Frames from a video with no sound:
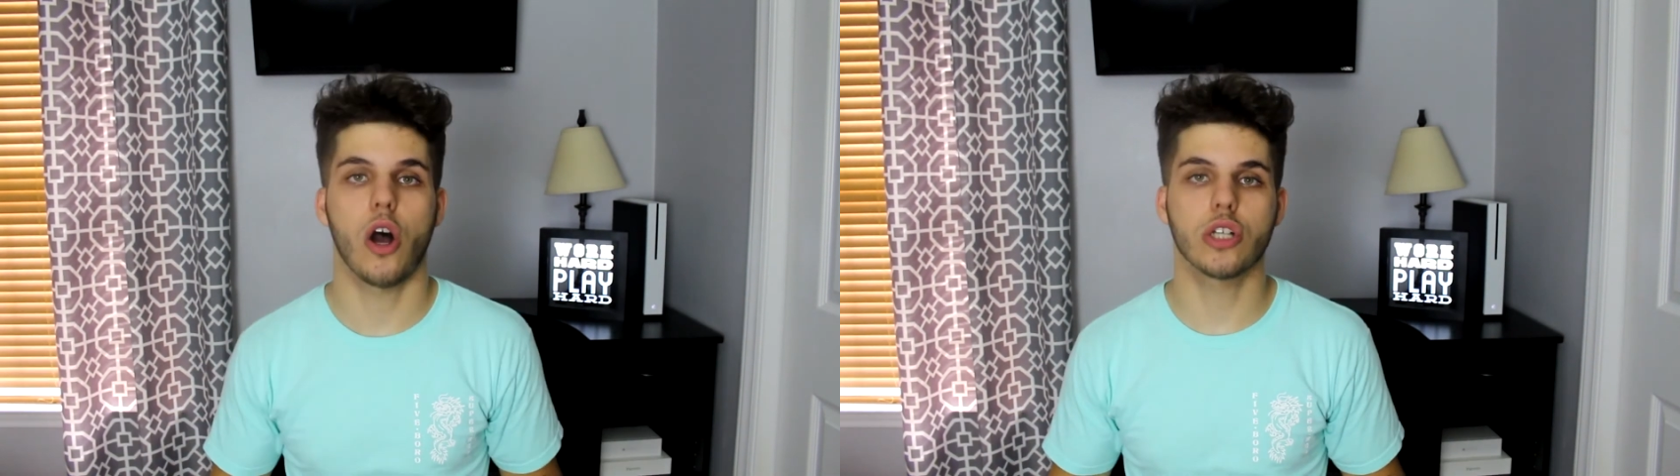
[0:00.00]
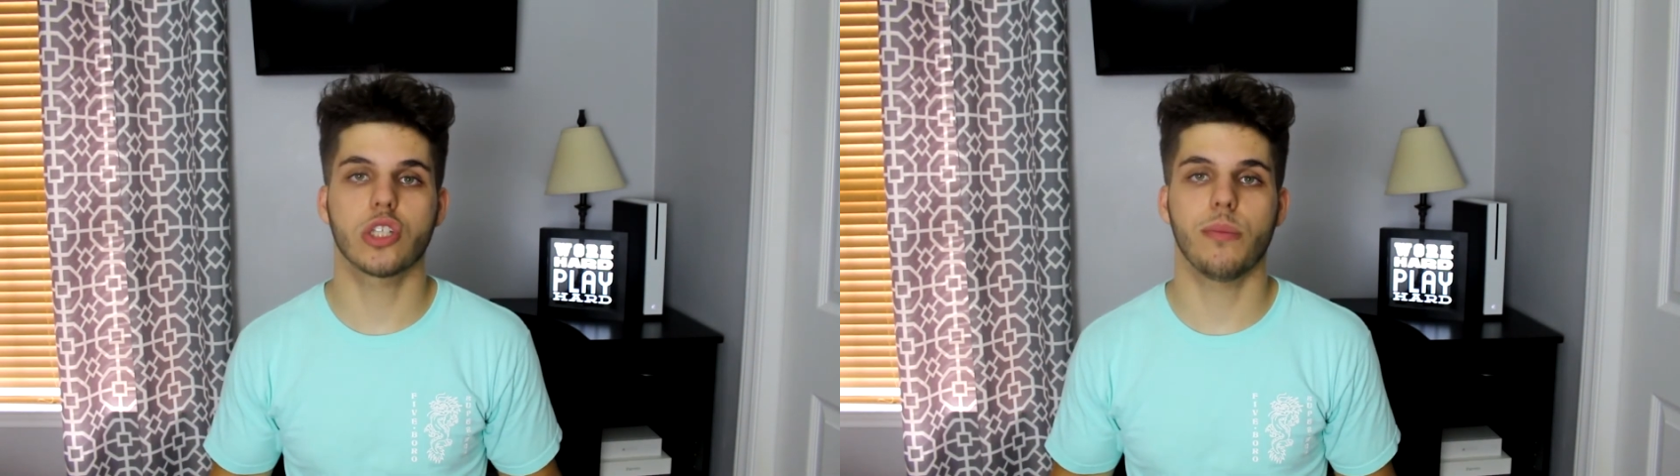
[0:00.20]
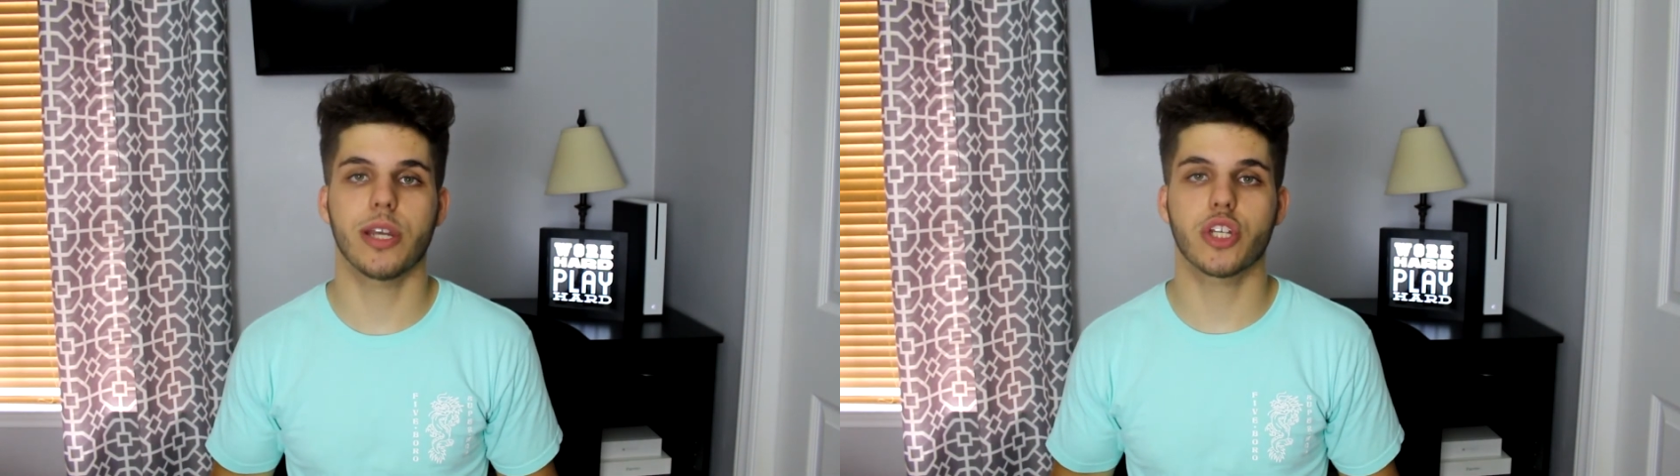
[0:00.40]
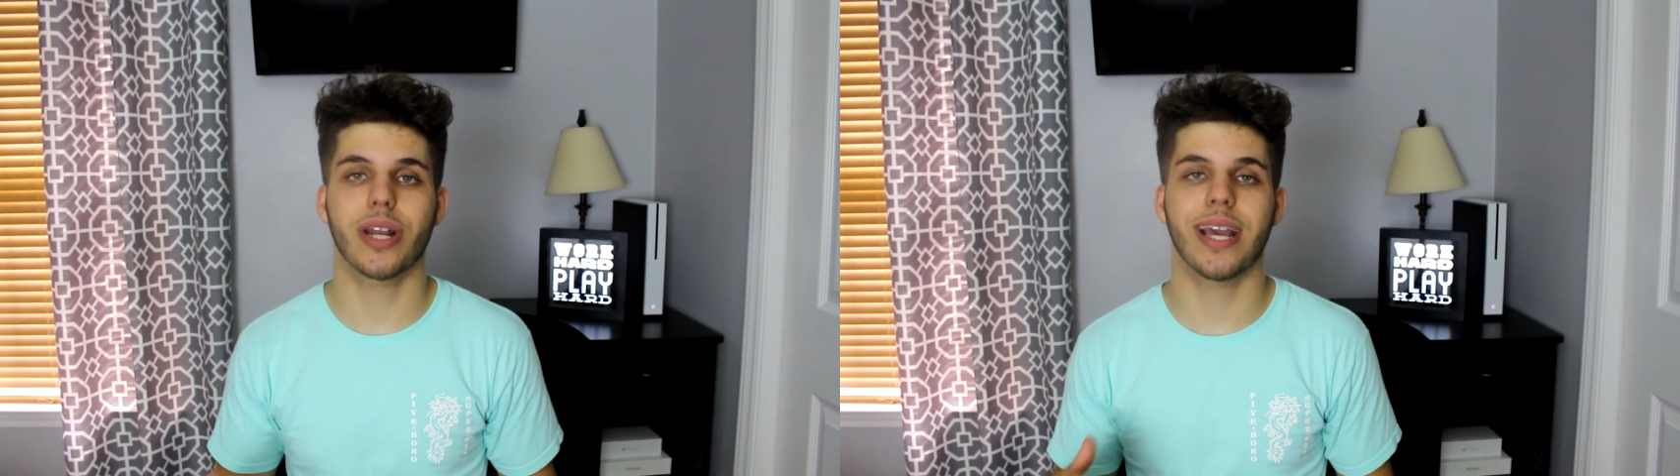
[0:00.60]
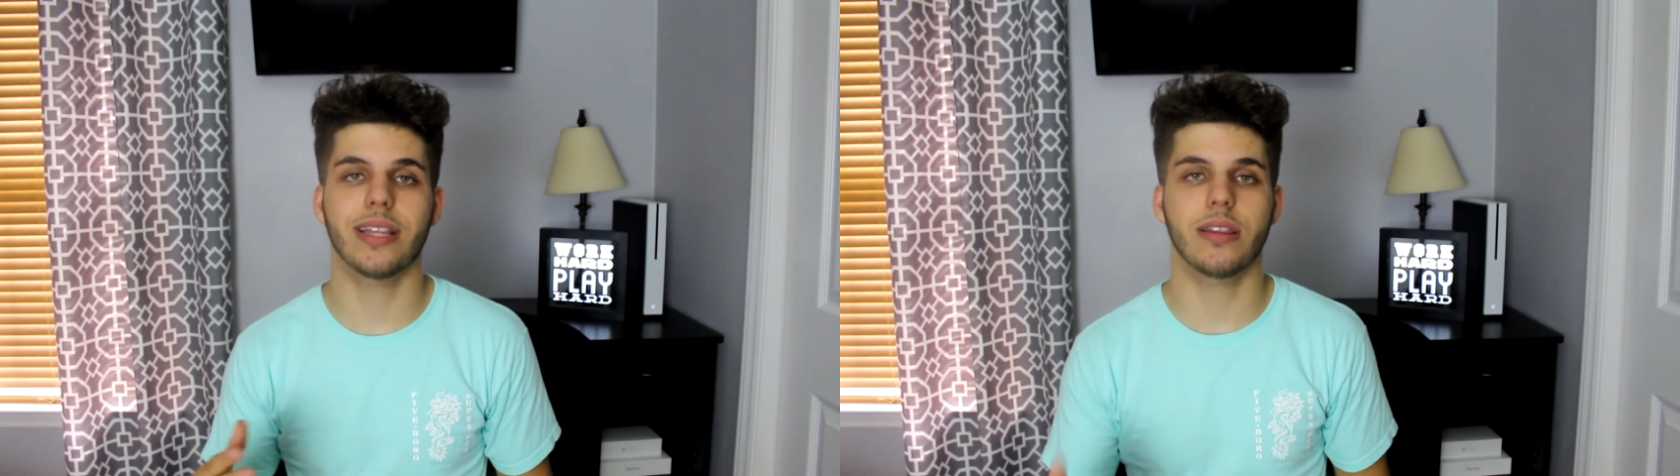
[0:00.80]
Also, make sure
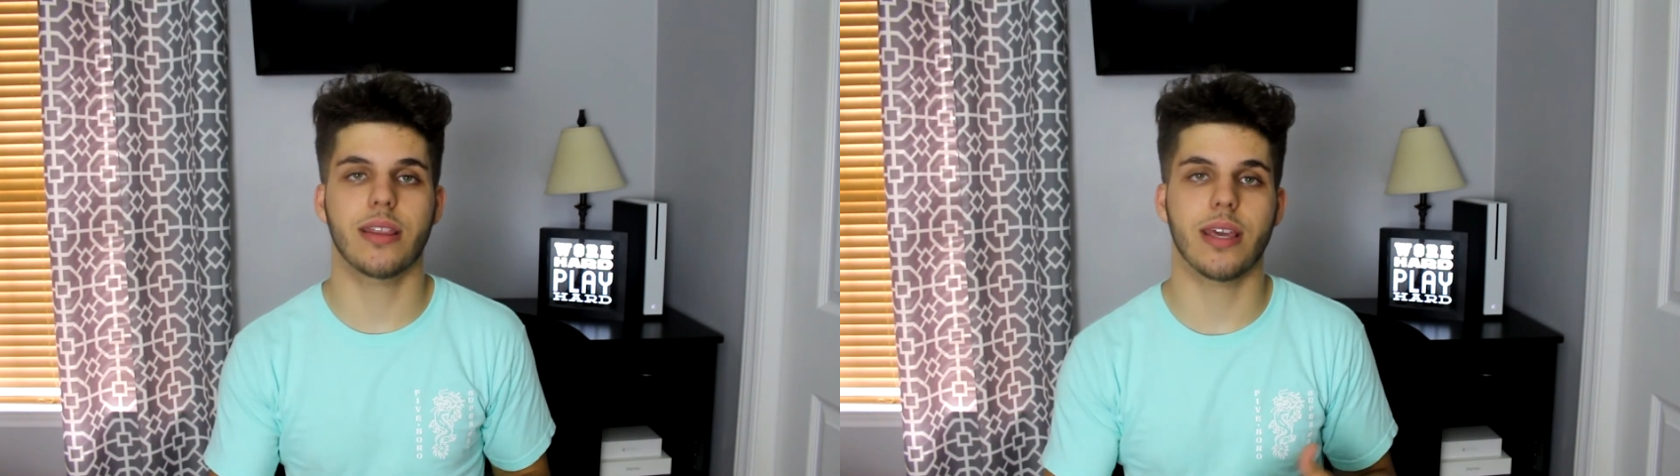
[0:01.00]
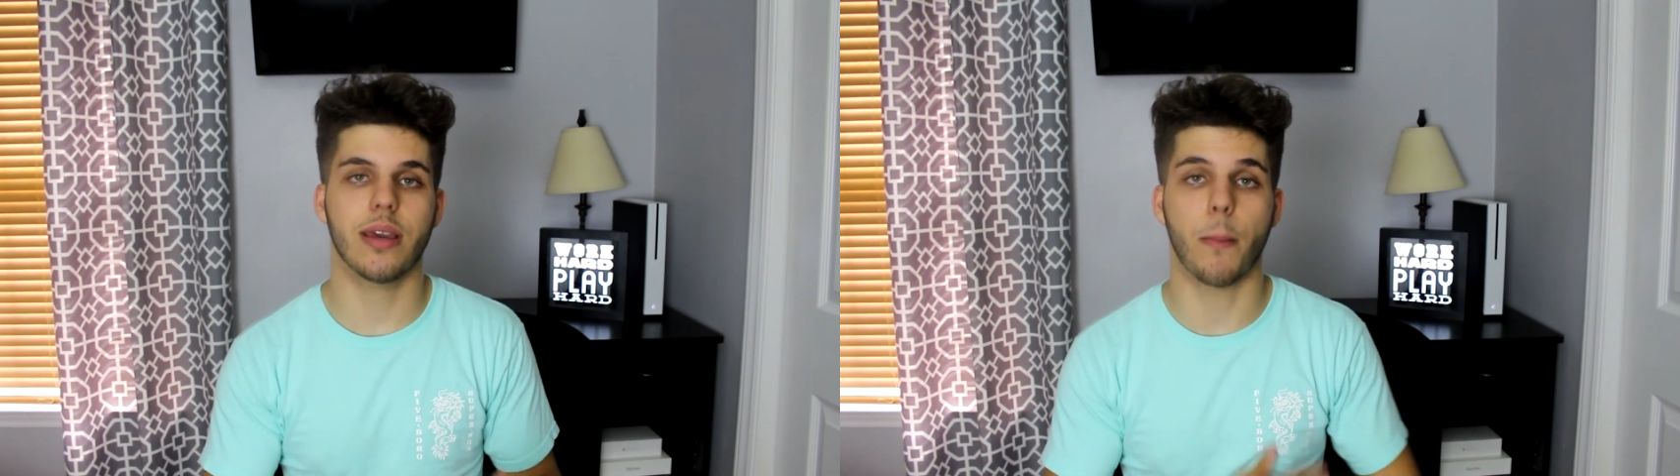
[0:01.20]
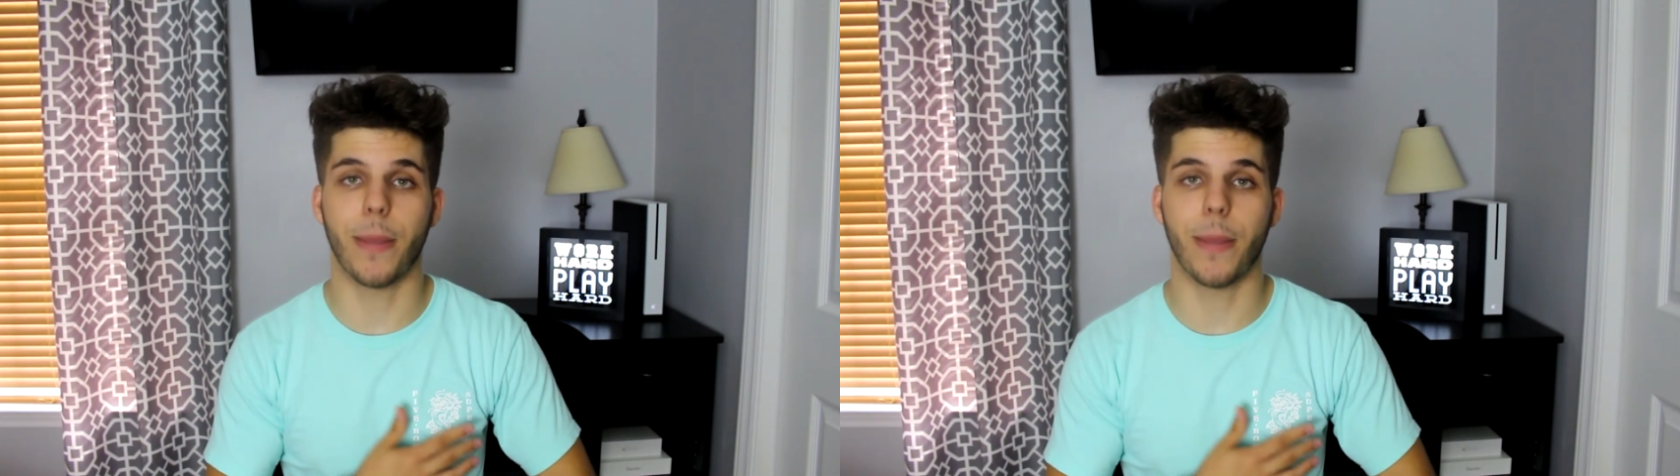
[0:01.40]
to hit the